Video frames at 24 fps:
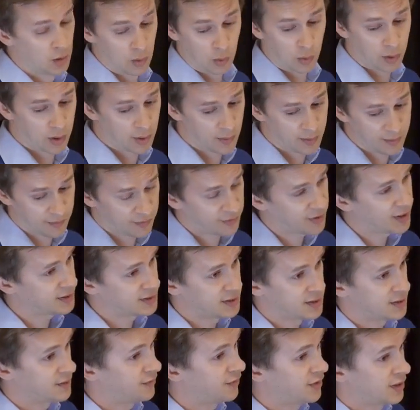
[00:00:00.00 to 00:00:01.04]
although in
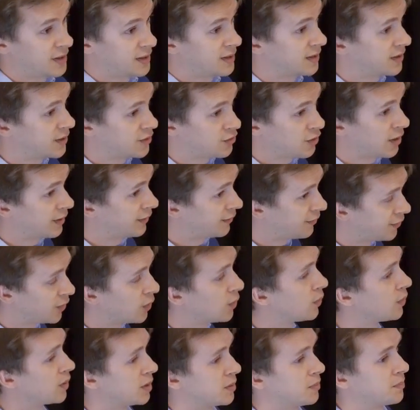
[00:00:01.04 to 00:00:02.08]
fact it's a very
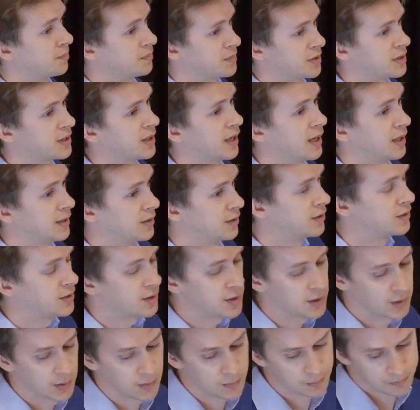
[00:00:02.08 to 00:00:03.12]
straightforward scan to
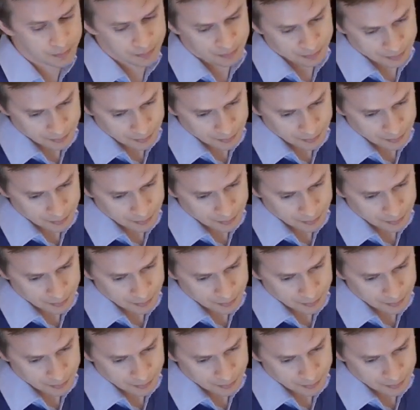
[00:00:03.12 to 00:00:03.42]
do,